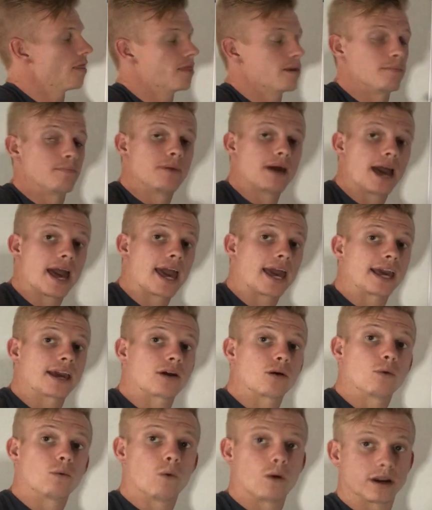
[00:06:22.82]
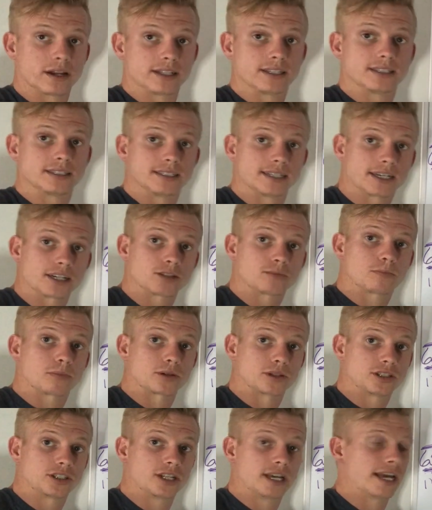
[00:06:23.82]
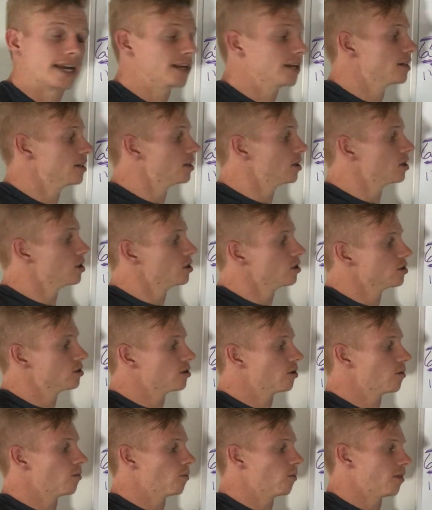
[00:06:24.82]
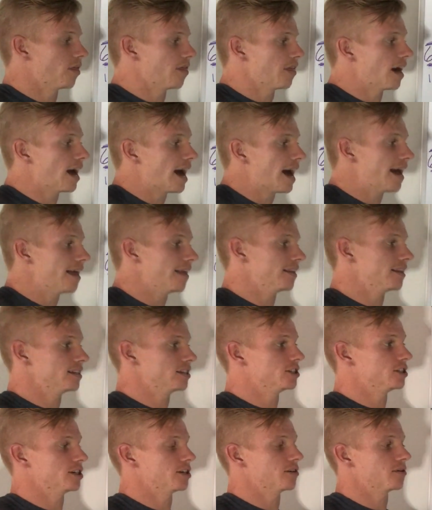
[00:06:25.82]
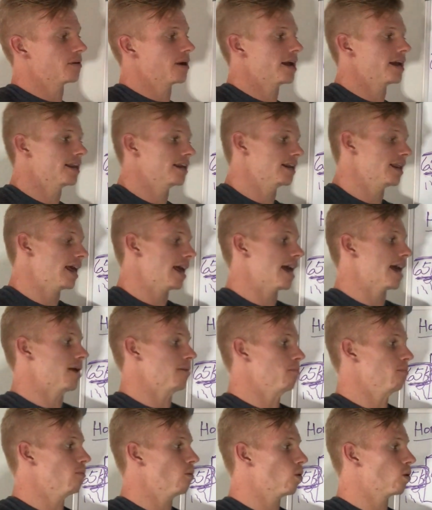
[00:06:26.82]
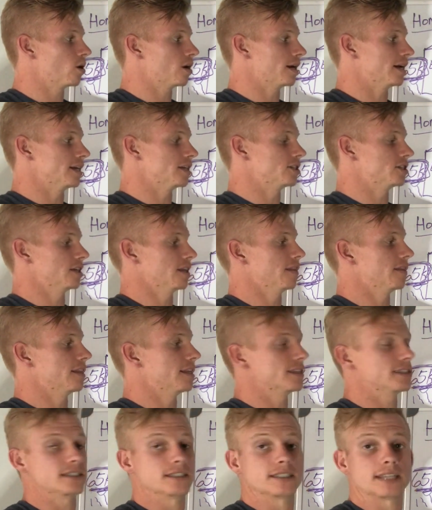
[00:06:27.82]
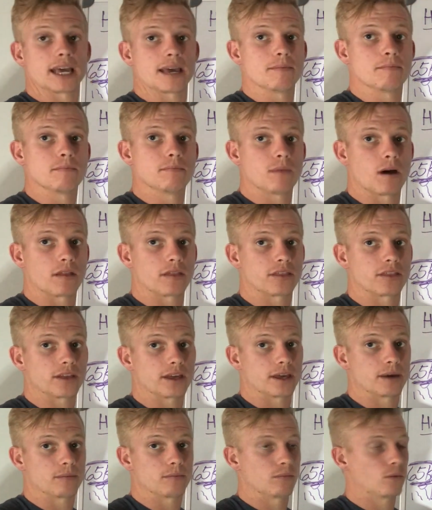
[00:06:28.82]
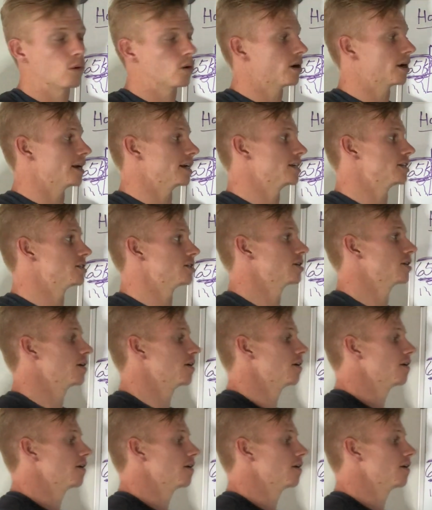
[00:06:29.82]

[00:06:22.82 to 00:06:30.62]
The bank wanted 6%. So with that generated a mortgage. This is a monthly mortgage.